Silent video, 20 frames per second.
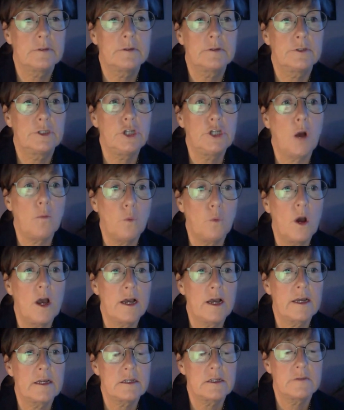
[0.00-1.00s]
shop
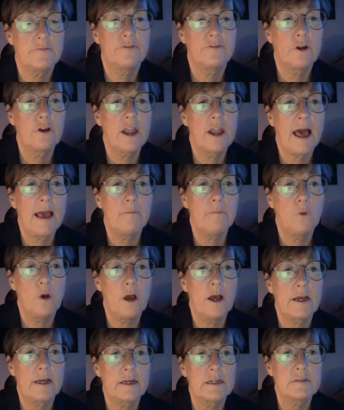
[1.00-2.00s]
workers, frontline
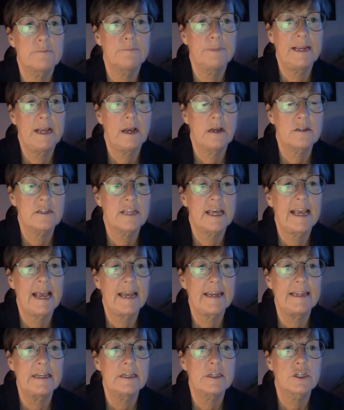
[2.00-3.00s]
workers, because they're
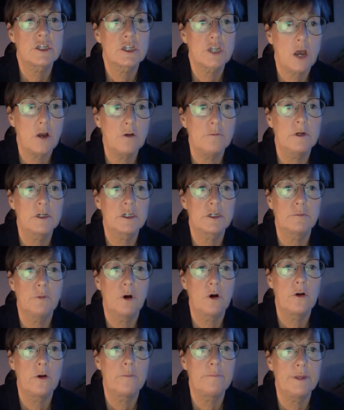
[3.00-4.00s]
getting so much
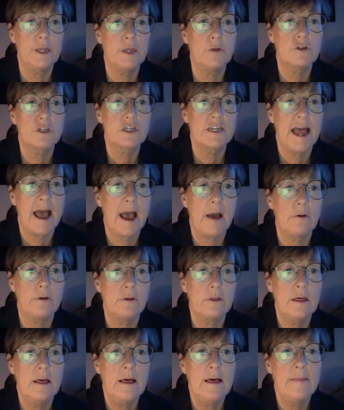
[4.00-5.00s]
more abuse
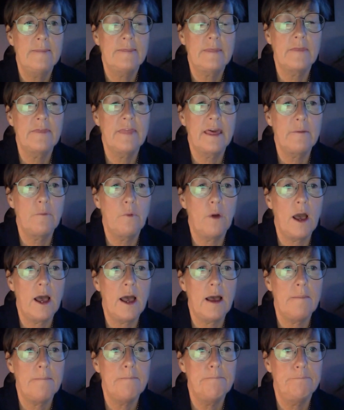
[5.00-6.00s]
now than they
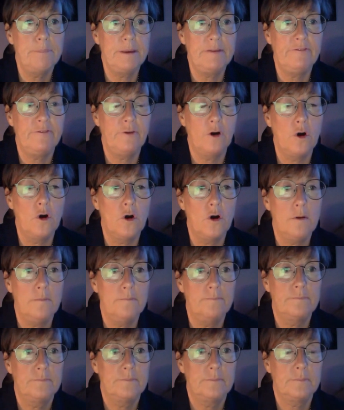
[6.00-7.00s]
were before
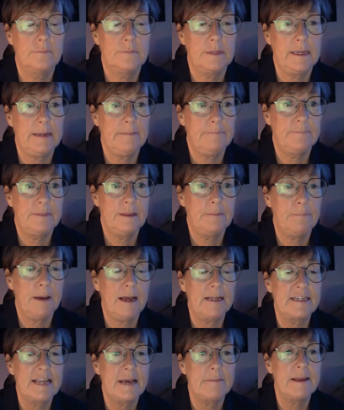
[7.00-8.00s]
the
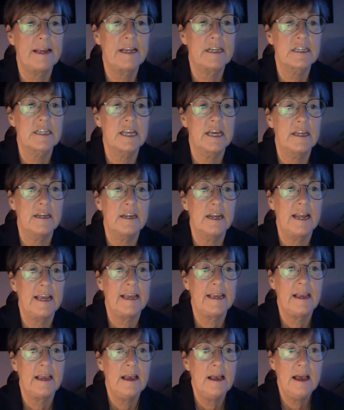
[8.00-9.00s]
pandemic,
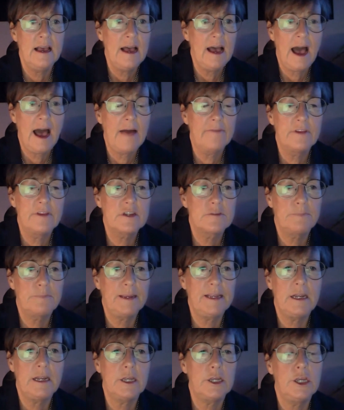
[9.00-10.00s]
certainly. And there's
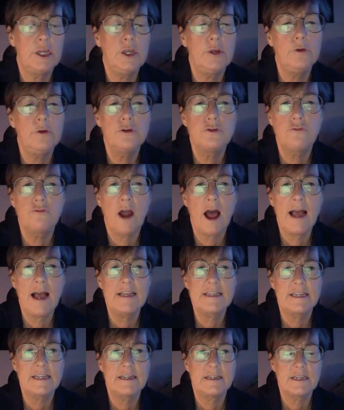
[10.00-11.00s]
been a huge
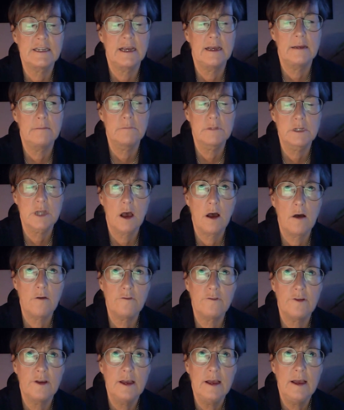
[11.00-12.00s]
rise in terms of